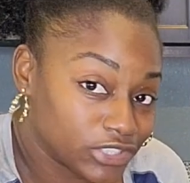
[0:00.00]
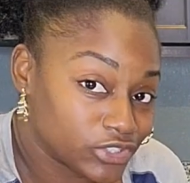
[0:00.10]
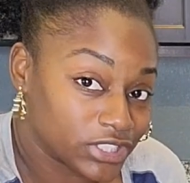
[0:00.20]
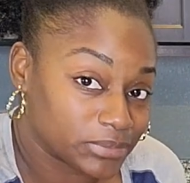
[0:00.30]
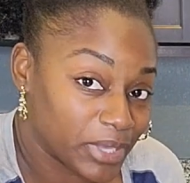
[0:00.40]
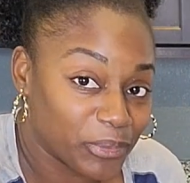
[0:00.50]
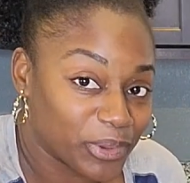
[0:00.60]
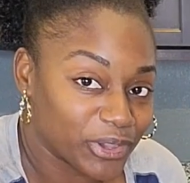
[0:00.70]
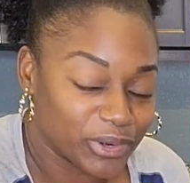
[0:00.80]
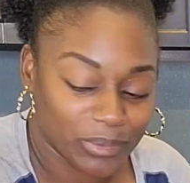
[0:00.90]
Trust me, it
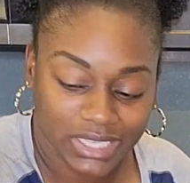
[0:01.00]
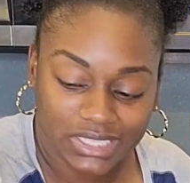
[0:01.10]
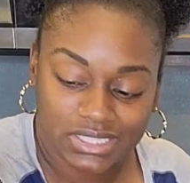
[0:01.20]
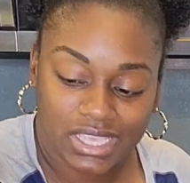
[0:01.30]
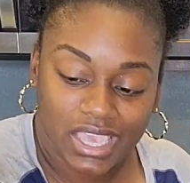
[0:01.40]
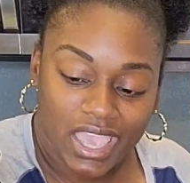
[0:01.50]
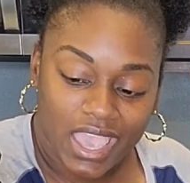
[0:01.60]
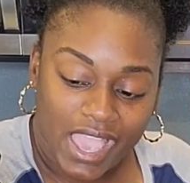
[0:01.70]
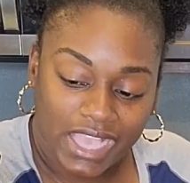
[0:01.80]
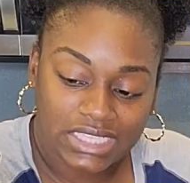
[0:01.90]
won't go to waste.
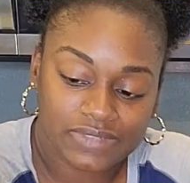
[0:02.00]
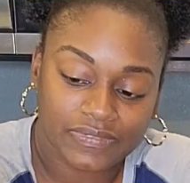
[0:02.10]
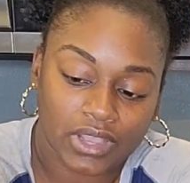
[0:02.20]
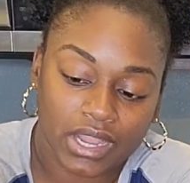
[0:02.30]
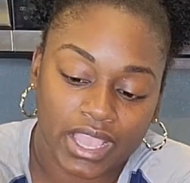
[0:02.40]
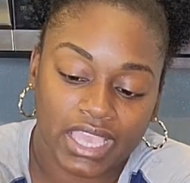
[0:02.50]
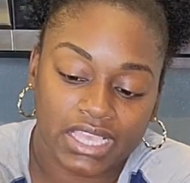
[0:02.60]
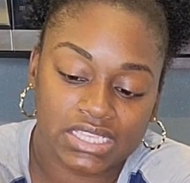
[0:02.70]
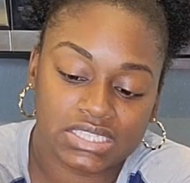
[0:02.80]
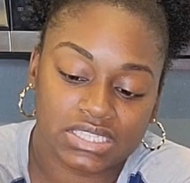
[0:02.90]
As far
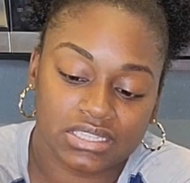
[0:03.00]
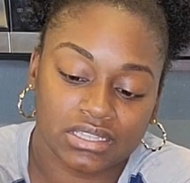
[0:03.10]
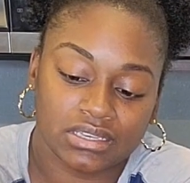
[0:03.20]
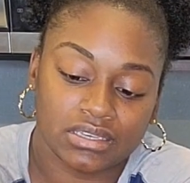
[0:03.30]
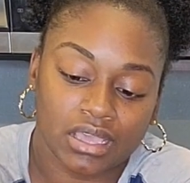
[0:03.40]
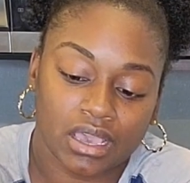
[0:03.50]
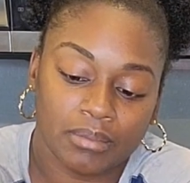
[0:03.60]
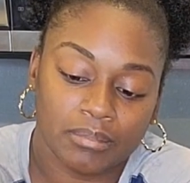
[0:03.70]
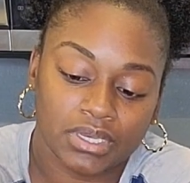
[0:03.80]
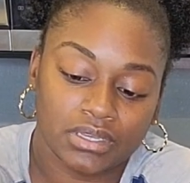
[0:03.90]
as the
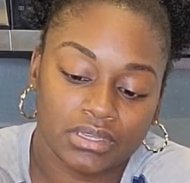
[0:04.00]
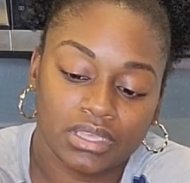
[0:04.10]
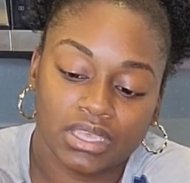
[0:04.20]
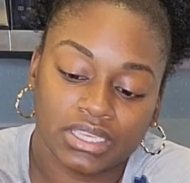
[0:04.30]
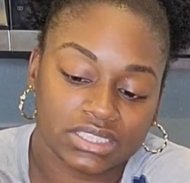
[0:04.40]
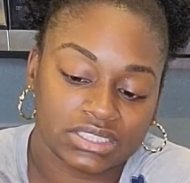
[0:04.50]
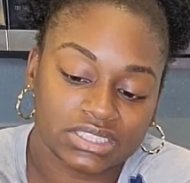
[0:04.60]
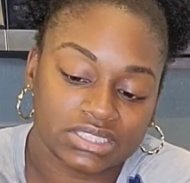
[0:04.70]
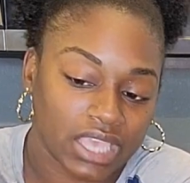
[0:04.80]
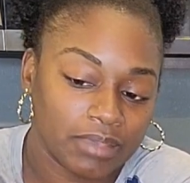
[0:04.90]
Nama, it's the
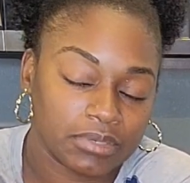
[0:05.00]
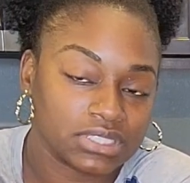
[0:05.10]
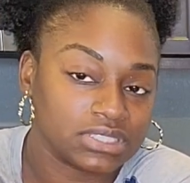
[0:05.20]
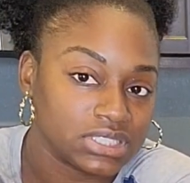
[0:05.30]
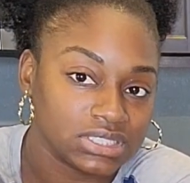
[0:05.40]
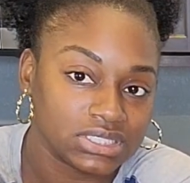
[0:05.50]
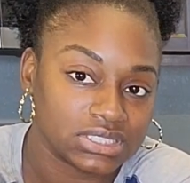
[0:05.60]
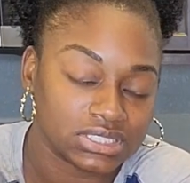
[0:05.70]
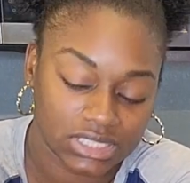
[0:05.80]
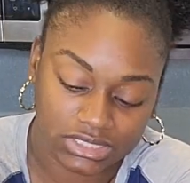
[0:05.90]
same
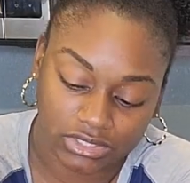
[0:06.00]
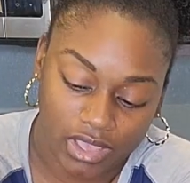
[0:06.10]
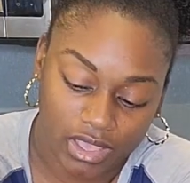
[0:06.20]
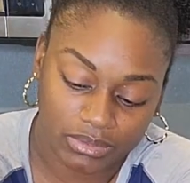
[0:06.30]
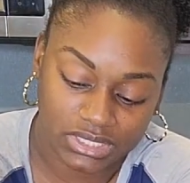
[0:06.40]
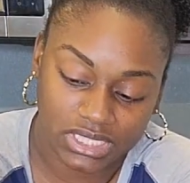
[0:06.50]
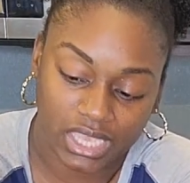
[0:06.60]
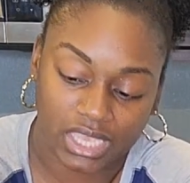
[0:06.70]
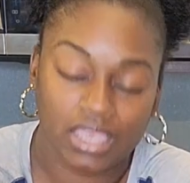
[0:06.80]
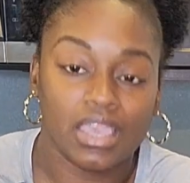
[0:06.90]
consistency, so I would
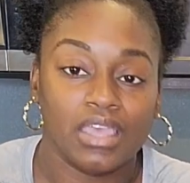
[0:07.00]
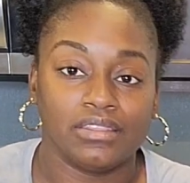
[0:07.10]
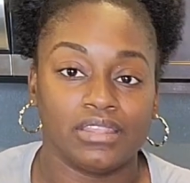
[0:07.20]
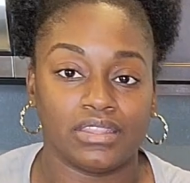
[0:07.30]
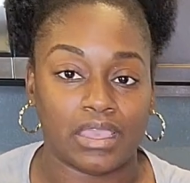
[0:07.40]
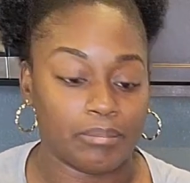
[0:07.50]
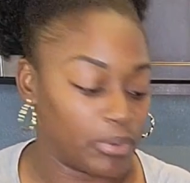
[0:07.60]
say that they